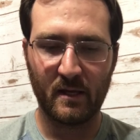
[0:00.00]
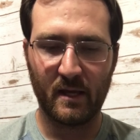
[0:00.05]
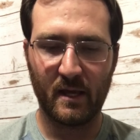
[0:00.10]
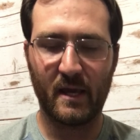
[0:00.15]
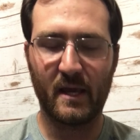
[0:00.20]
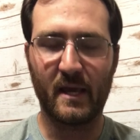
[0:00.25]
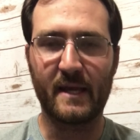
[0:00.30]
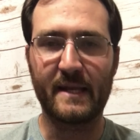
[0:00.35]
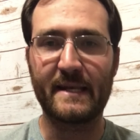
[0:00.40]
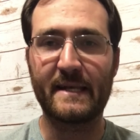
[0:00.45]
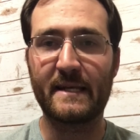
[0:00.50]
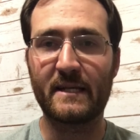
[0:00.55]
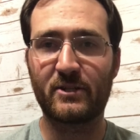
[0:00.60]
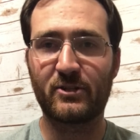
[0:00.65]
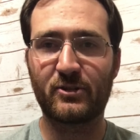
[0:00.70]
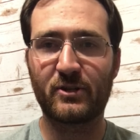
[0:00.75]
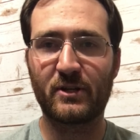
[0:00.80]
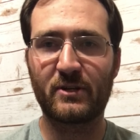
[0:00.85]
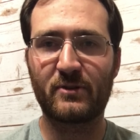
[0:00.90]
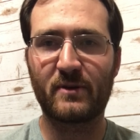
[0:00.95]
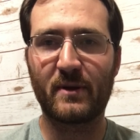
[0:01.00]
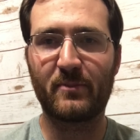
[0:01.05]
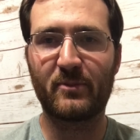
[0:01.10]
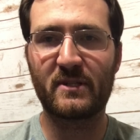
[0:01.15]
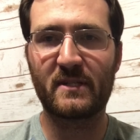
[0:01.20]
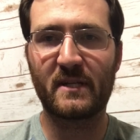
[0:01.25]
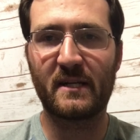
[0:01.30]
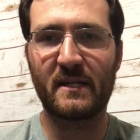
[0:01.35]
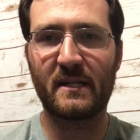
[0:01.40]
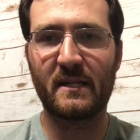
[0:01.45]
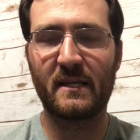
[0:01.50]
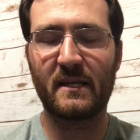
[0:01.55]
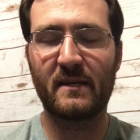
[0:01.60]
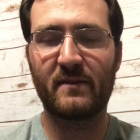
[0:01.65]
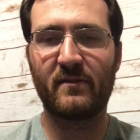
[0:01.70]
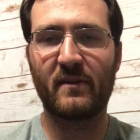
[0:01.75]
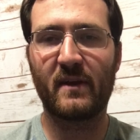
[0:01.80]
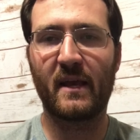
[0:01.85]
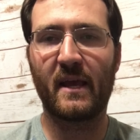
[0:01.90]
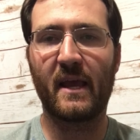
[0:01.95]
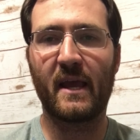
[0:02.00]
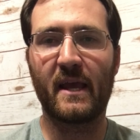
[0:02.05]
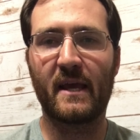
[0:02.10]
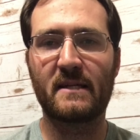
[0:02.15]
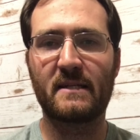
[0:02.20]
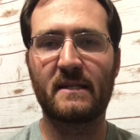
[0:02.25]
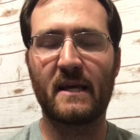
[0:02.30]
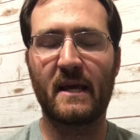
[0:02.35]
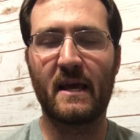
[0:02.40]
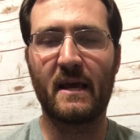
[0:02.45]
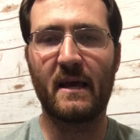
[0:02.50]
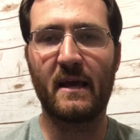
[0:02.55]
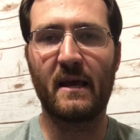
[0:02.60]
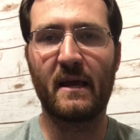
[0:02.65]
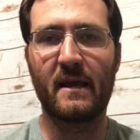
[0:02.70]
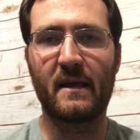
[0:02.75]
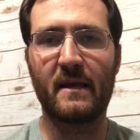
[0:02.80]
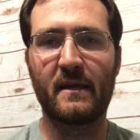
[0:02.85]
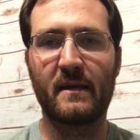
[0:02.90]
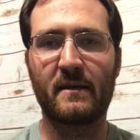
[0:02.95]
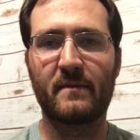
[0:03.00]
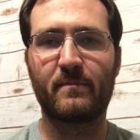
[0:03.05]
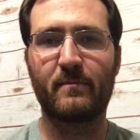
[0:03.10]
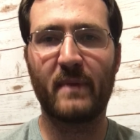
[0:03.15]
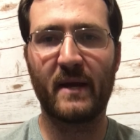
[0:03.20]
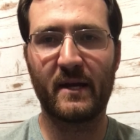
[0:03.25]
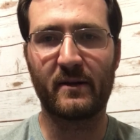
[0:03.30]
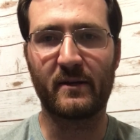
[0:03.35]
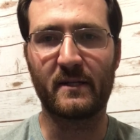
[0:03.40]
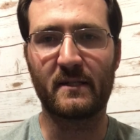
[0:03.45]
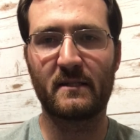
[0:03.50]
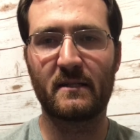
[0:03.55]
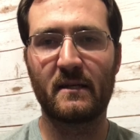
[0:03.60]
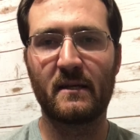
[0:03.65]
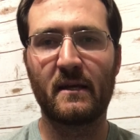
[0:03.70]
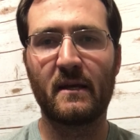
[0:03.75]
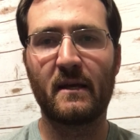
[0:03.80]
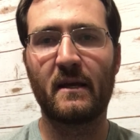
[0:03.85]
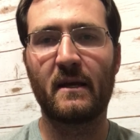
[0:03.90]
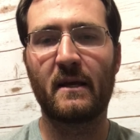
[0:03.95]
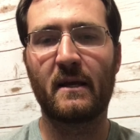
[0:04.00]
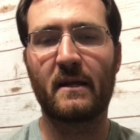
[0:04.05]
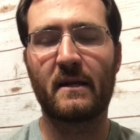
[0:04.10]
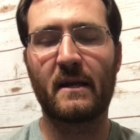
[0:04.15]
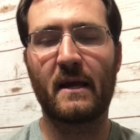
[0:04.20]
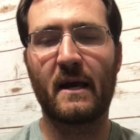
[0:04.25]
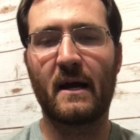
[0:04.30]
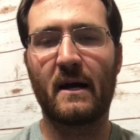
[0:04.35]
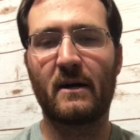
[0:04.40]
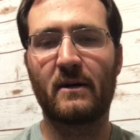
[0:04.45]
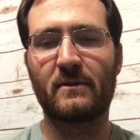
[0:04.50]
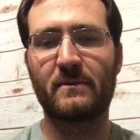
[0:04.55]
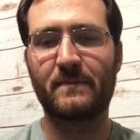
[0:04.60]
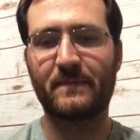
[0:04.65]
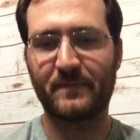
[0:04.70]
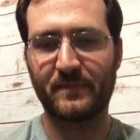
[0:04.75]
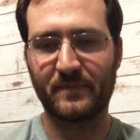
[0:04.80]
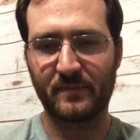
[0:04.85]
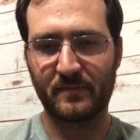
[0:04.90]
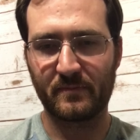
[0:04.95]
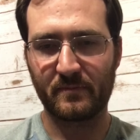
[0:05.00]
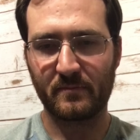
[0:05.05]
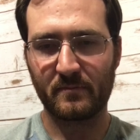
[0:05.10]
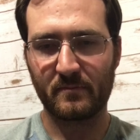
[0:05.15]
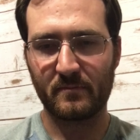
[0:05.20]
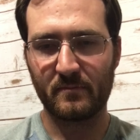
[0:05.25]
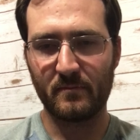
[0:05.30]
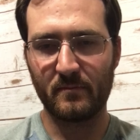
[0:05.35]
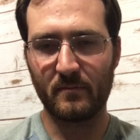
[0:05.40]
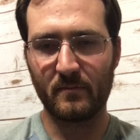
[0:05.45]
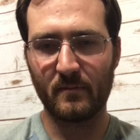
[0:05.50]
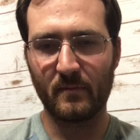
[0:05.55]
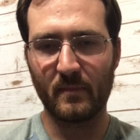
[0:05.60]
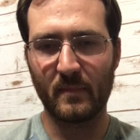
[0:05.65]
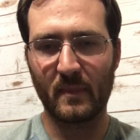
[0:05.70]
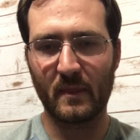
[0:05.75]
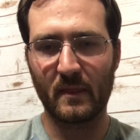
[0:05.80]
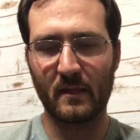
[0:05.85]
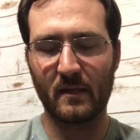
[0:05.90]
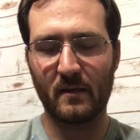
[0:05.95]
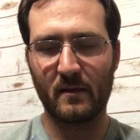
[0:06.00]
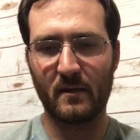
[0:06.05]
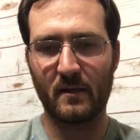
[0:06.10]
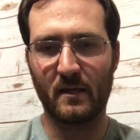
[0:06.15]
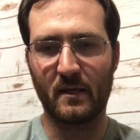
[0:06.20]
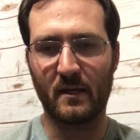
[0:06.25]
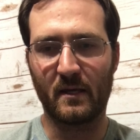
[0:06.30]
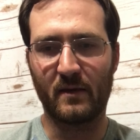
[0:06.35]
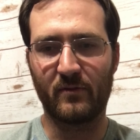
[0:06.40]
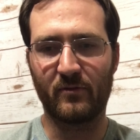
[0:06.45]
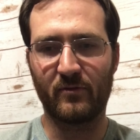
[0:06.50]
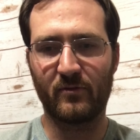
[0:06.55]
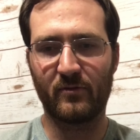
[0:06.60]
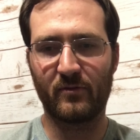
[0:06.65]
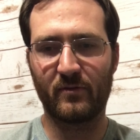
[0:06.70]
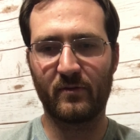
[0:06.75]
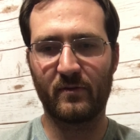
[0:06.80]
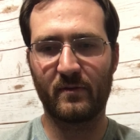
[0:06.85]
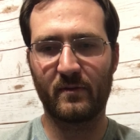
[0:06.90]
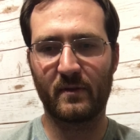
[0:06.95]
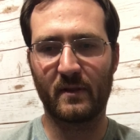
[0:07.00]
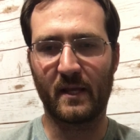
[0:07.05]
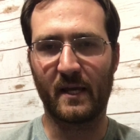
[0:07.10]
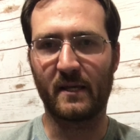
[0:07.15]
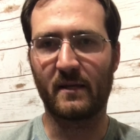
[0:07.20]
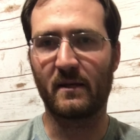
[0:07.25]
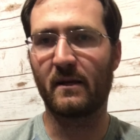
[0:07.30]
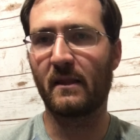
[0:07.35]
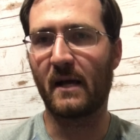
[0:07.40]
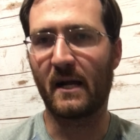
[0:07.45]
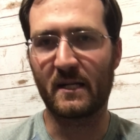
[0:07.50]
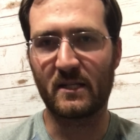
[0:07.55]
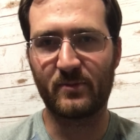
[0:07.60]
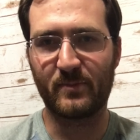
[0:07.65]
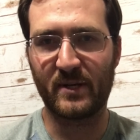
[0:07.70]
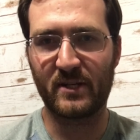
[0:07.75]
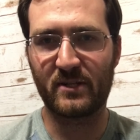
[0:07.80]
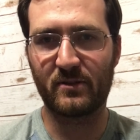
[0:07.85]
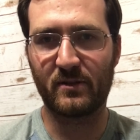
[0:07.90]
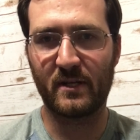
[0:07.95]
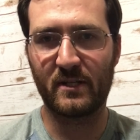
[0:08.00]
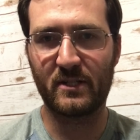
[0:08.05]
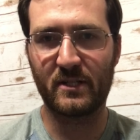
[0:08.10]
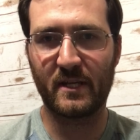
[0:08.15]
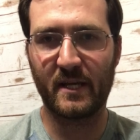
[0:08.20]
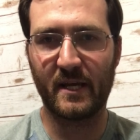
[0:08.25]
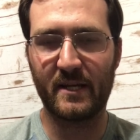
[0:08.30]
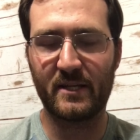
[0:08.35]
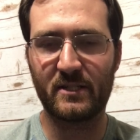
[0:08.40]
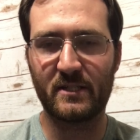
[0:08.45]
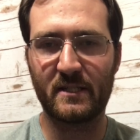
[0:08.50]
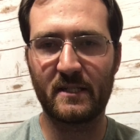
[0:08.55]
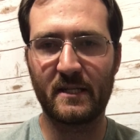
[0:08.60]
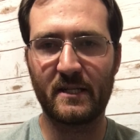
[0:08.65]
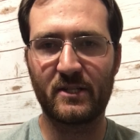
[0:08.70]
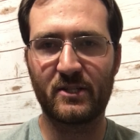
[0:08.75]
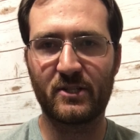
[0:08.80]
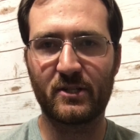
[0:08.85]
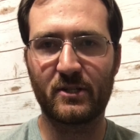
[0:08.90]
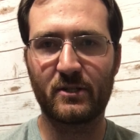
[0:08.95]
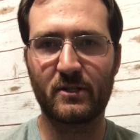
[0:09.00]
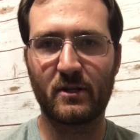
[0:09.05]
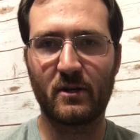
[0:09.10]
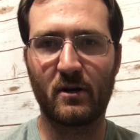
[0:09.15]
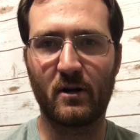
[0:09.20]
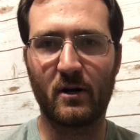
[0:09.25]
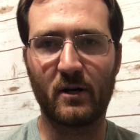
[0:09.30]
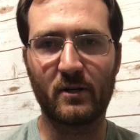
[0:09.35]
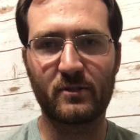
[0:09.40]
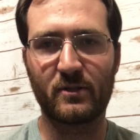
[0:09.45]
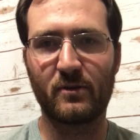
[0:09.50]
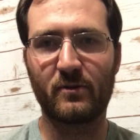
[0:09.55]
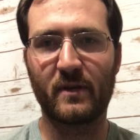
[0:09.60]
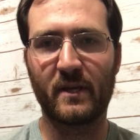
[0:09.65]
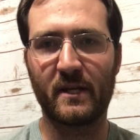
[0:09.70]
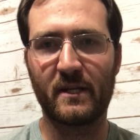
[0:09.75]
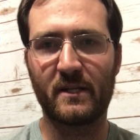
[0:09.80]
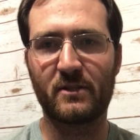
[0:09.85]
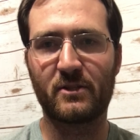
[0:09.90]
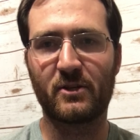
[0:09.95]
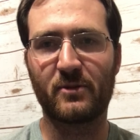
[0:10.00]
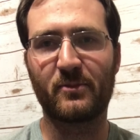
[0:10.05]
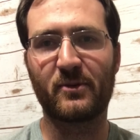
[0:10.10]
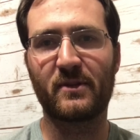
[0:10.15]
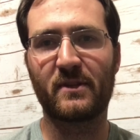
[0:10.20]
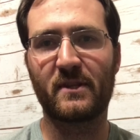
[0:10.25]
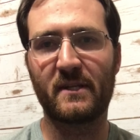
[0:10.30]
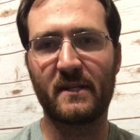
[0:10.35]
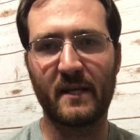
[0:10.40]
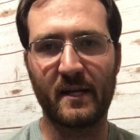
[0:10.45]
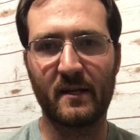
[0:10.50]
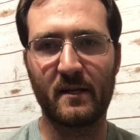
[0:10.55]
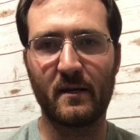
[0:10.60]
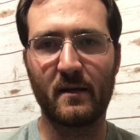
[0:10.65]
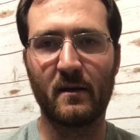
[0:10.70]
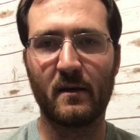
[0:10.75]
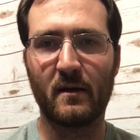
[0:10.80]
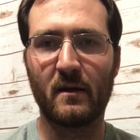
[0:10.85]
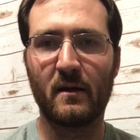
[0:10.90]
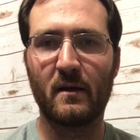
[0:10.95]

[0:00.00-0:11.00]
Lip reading: a district representative, and a parent. Now, if, like, a lot of special education teachers also can interpret the data